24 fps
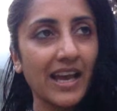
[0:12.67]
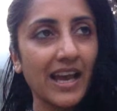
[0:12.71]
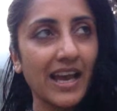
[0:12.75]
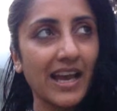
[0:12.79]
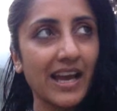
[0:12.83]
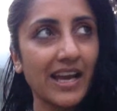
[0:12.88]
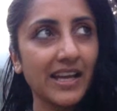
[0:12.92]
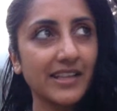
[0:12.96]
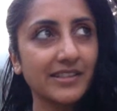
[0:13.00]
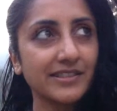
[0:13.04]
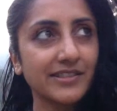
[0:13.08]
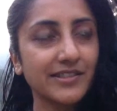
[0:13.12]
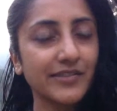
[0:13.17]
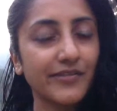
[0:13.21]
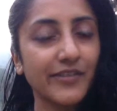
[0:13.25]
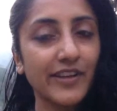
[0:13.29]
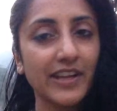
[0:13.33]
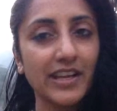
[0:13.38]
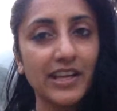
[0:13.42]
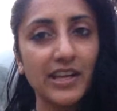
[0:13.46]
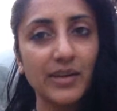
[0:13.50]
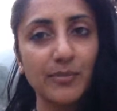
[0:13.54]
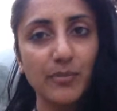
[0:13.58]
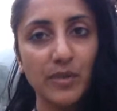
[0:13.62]
And
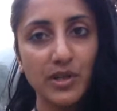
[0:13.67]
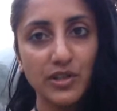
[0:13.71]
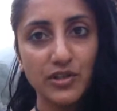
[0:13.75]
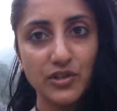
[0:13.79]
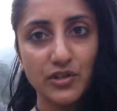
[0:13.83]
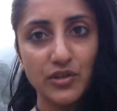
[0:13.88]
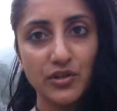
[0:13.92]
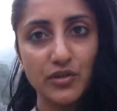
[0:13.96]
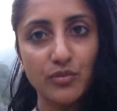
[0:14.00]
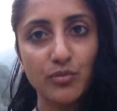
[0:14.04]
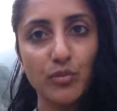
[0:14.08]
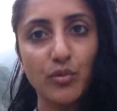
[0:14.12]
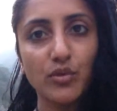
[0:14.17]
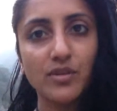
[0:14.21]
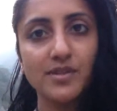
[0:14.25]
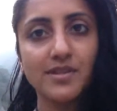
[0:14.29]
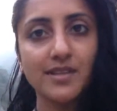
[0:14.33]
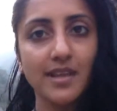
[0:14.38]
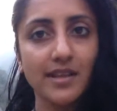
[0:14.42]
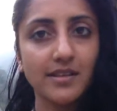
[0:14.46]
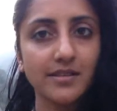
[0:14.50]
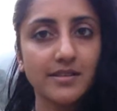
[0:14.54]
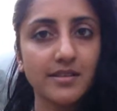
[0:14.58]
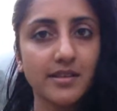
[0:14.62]
feeling much more
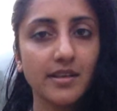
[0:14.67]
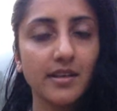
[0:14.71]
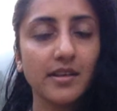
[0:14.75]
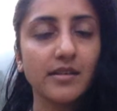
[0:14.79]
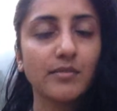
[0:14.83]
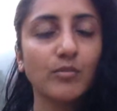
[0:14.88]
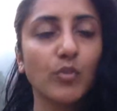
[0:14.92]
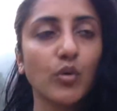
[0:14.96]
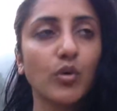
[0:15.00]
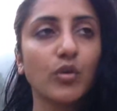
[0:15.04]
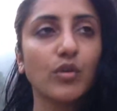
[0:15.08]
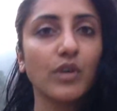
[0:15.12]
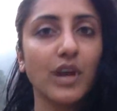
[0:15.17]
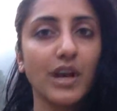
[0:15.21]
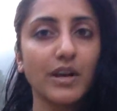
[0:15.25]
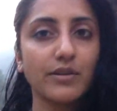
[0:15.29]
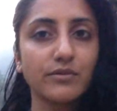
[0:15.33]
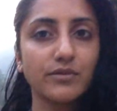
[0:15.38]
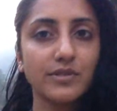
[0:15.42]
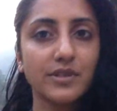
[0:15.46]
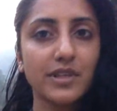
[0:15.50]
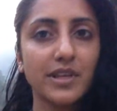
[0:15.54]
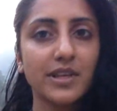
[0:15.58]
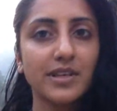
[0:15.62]
centered, more
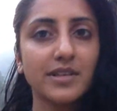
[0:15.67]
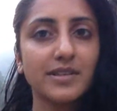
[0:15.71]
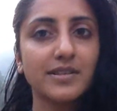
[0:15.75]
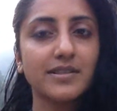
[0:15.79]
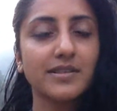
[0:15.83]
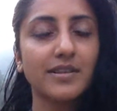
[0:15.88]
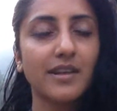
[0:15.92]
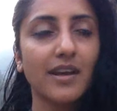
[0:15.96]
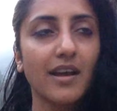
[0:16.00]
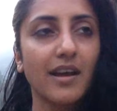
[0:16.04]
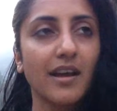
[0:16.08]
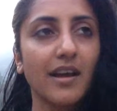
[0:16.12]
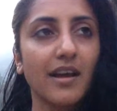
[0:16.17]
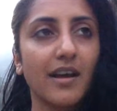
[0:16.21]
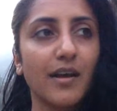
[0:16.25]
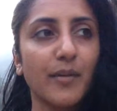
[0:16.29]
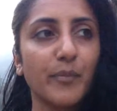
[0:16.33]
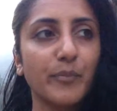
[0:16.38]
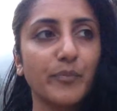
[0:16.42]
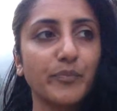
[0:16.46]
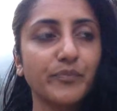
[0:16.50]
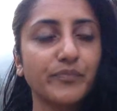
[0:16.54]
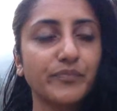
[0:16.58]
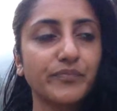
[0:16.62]
grounded
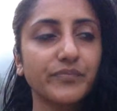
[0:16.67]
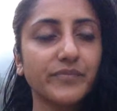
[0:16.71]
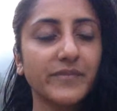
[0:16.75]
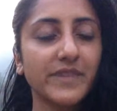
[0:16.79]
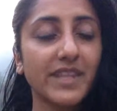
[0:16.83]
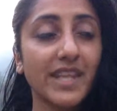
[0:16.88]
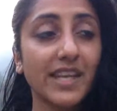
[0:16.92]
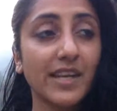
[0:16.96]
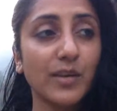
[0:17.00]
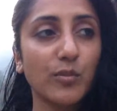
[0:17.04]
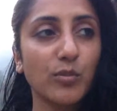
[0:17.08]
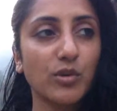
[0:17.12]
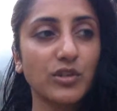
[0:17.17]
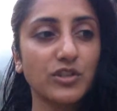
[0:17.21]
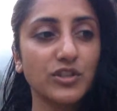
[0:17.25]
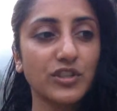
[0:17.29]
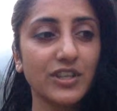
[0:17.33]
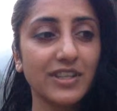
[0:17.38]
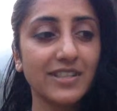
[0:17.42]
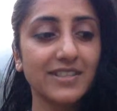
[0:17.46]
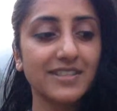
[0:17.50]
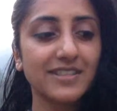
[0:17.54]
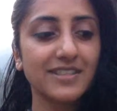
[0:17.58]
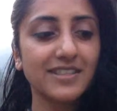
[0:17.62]
than I was
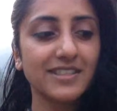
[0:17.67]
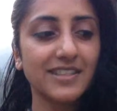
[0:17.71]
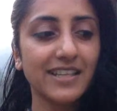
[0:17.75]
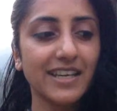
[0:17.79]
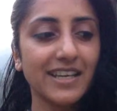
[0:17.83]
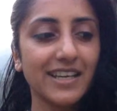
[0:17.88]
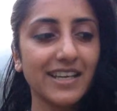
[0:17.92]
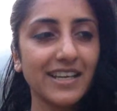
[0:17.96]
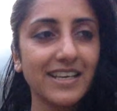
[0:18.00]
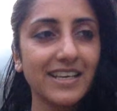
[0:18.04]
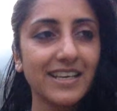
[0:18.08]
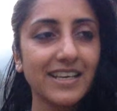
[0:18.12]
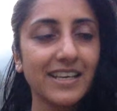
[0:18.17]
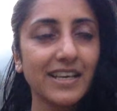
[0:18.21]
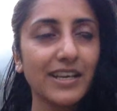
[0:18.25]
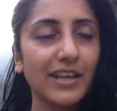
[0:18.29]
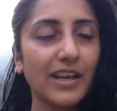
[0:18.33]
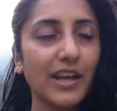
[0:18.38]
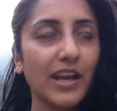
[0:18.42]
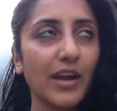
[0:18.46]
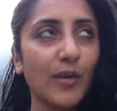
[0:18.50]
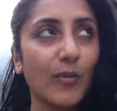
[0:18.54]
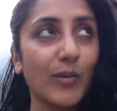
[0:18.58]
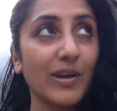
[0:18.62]
yesterday.
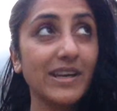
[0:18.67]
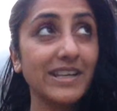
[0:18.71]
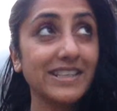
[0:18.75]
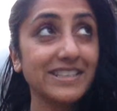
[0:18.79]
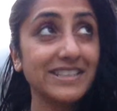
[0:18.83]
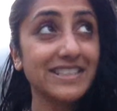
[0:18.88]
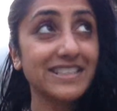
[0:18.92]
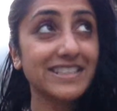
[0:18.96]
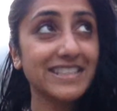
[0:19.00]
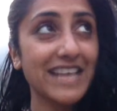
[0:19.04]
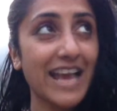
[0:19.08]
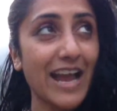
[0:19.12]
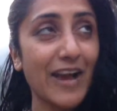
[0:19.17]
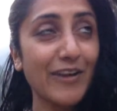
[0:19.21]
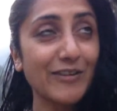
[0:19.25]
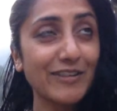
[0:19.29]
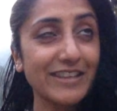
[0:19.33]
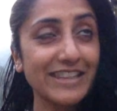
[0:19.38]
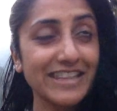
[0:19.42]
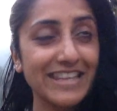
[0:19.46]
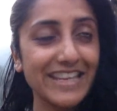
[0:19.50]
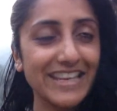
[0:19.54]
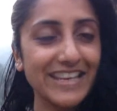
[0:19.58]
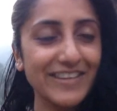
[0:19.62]
Went into town
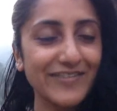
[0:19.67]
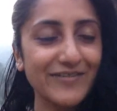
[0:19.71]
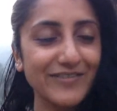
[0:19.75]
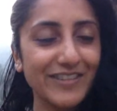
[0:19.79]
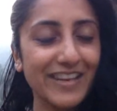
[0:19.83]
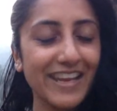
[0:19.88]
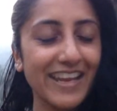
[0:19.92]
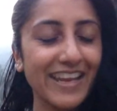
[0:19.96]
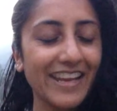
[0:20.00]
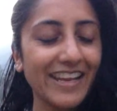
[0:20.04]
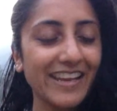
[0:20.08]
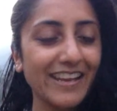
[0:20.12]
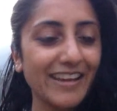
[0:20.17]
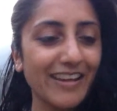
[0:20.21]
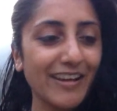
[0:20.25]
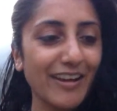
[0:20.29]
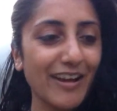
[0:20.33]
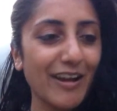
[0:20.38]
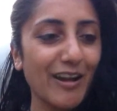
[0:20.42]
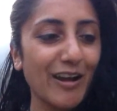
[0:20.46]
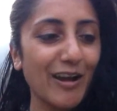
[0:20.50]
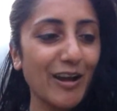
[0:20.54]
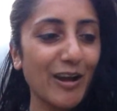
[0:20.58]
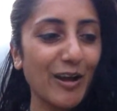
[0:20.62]
in the evening
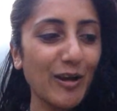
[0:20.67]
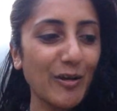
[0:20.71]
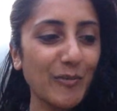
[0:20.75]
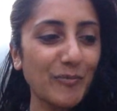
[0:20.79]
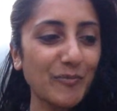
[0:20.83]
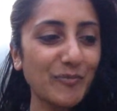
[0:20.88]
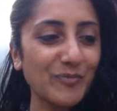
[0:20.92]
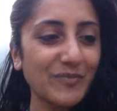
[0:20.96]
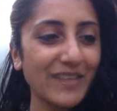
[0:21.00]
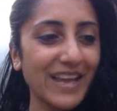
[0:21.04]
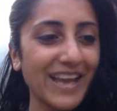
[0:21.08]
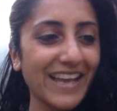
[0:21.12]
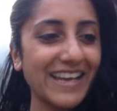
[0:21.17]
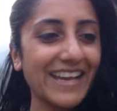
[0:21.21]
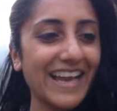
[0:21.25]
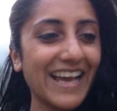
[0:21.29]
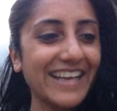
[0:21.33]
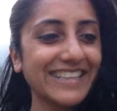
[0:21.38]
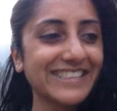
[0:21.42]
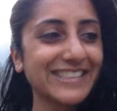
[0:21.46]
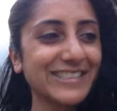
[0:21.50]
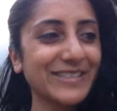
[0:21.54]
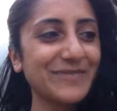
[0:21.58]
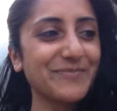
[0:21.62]
and
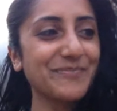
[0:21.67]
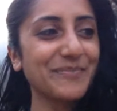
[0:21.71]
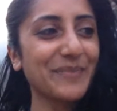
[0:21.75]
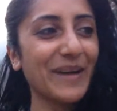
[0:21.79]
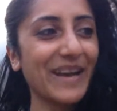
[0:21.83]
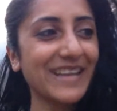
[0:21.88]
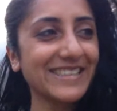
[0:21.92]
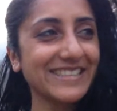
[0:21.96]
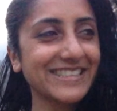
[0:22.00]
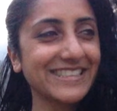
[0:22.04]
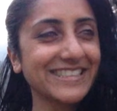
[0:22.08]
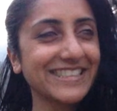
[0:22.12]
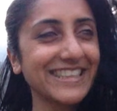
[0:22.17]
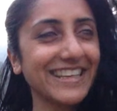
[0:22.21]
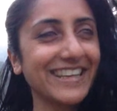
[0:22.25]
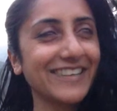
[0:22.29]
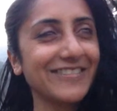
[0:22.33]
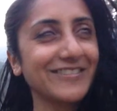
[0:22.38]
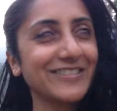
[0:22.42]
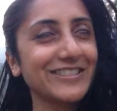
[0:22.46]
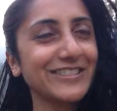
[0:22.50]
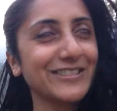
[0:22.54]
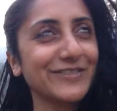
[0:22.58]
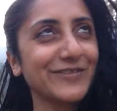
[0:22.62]
had some pasta,
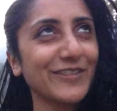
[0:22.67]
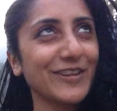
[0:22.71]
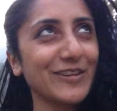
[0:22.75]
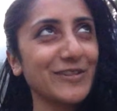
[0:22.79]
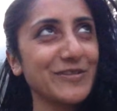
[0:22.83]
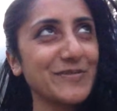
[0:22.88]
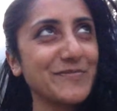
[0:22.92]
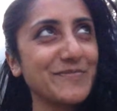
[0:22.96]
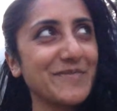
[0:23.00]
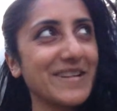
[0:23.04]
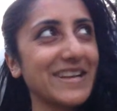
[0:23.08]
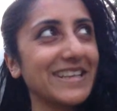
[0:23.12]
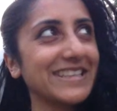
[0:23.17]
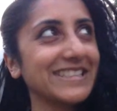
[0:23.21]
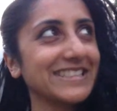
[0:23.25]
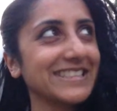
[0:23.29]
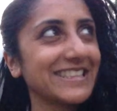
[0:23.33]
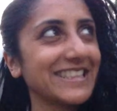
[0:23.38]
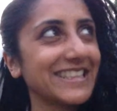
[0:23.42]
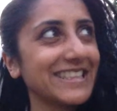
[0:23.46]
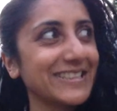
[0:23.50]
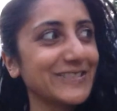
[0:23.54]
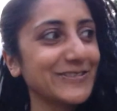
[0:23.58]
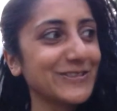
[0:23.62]
which felt
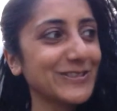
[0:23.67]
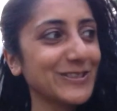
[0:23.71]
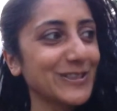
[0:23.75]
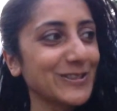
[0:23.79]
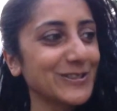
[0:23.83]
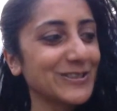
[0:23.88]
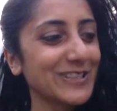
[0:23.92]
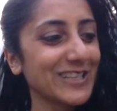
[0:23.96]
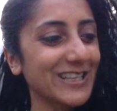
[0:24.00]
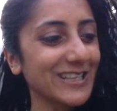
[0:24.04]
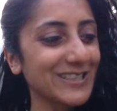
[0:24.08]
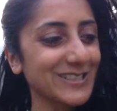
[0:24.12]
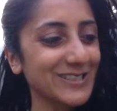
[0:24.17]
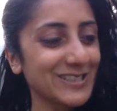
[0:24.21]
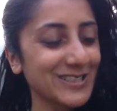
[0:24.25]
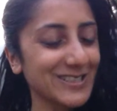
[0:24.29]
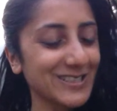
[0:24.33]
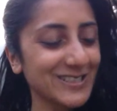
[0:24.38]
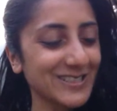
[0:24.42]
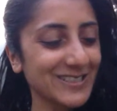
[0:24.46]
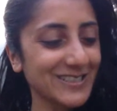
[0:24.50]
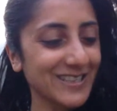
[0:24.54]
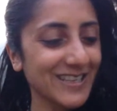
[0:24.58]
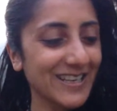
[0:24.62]
amazing. It was so
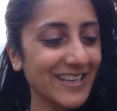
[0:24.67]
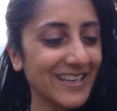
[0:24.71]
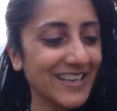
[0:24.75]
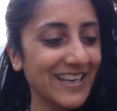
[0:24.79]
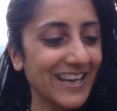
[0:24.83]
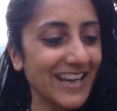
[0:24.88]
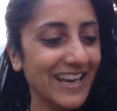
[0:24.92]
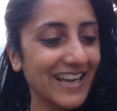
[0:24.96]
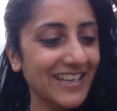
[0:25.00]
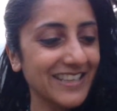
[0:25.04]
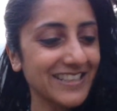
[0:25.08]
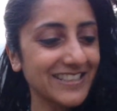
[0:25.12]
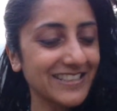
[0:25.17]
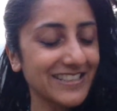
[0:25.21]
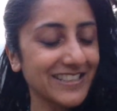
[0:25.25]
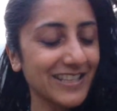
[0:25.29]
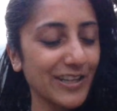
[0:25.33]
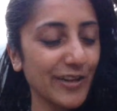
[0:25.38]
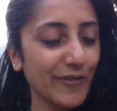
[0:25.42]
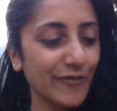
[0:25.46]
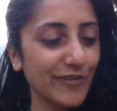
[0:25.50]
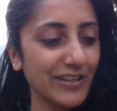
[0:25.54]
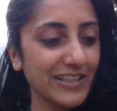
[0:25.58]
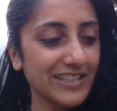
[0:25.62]
delicious, and a
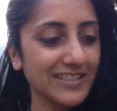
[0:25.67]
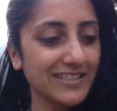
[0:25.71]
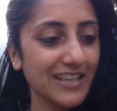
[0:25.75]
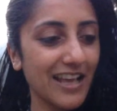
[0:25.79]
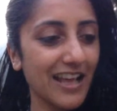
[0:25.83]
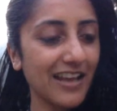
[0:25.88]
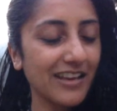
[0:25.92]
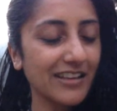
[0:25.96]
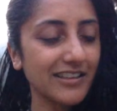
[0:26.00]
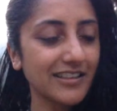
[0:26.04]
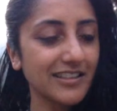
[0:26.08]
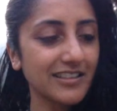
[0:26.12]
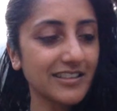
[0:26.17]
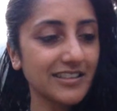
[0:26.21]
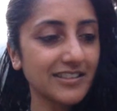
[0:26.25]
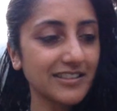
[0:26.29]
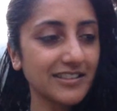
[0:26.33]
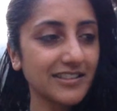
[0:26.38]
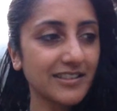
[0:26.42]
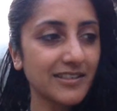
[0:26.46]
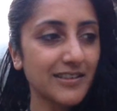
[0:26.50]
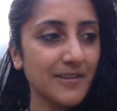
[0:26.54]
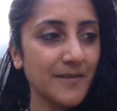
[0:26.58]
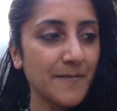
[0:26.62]
lovely salad,
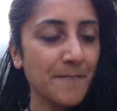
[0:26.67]
and